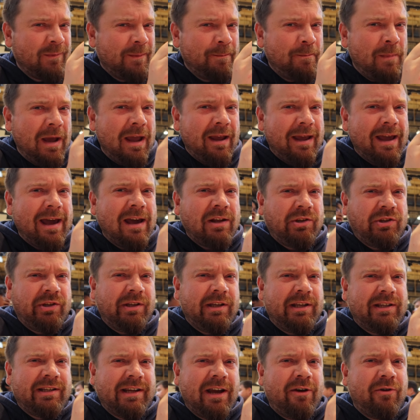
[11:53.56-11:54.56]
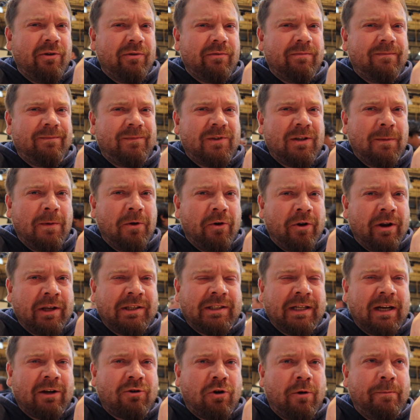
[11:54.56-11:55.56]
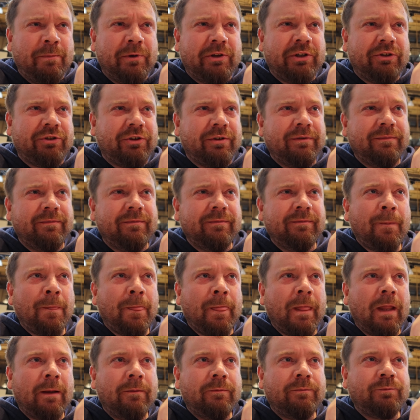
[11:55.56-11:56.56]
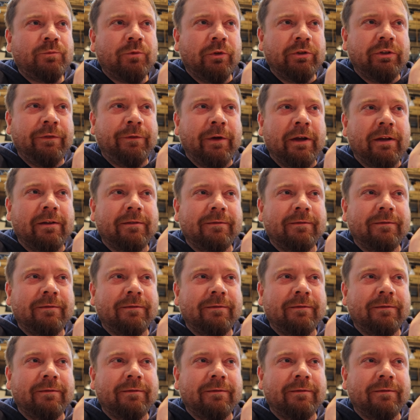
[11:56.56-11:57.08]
may edge these out, to be honest, in a competition. What do you think?